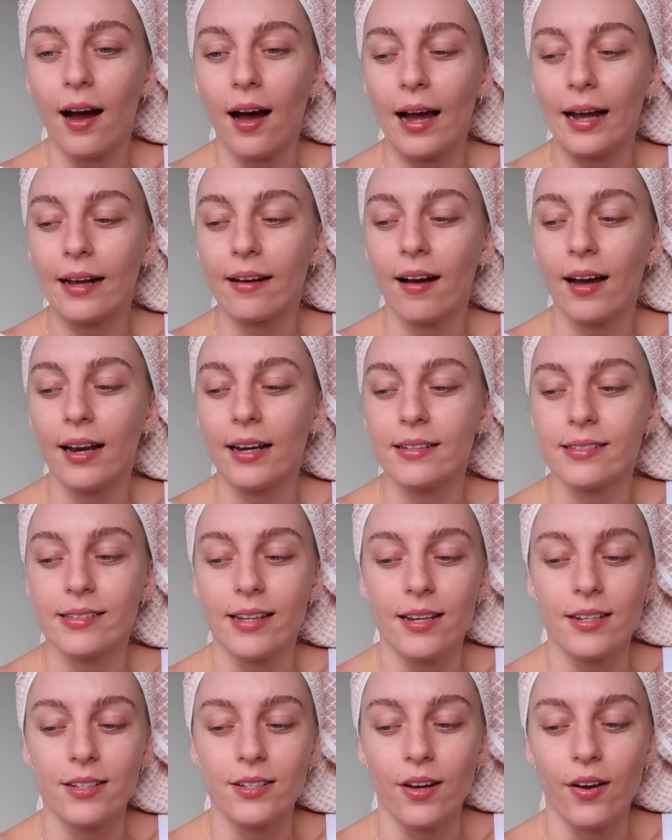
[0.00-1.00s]
I kind of
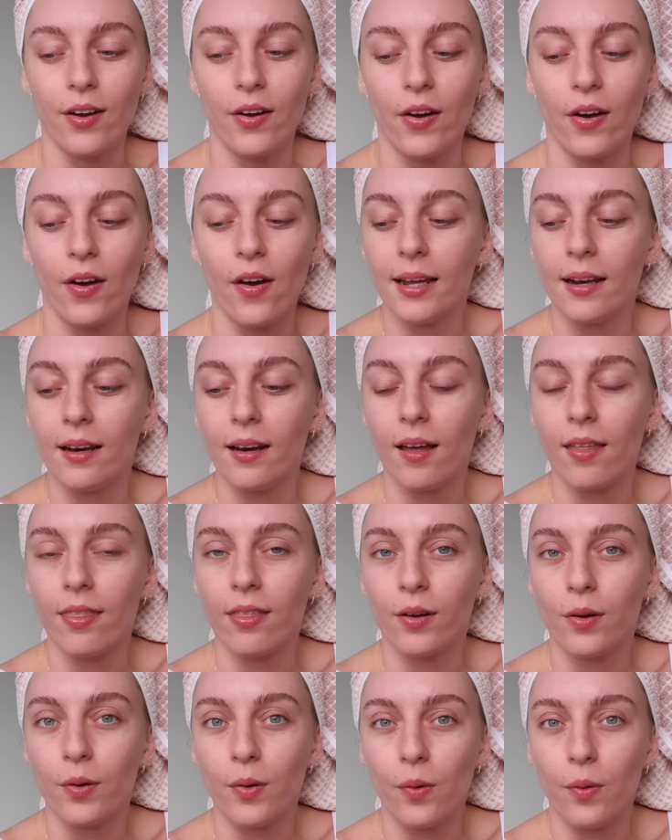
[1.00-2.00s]
said to her in
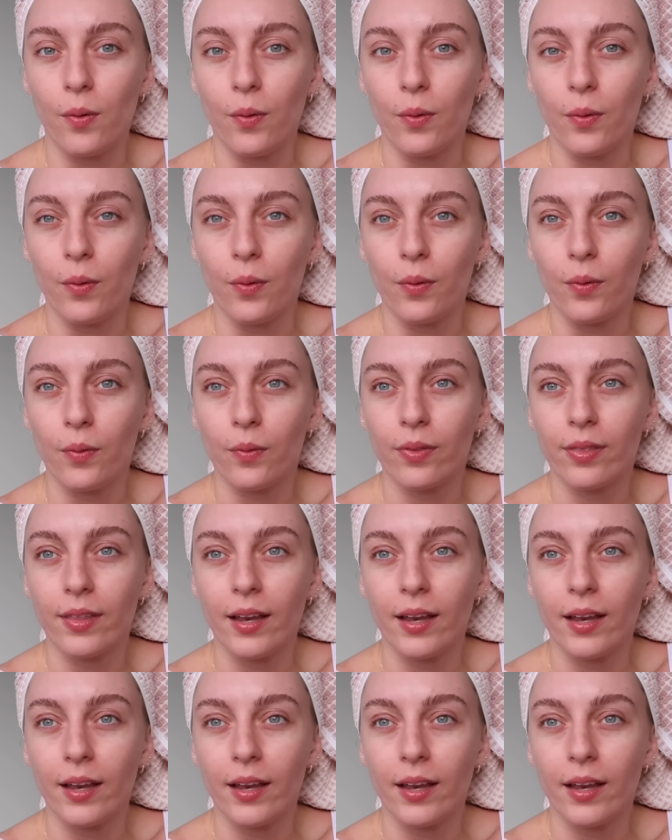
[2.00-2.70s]
the call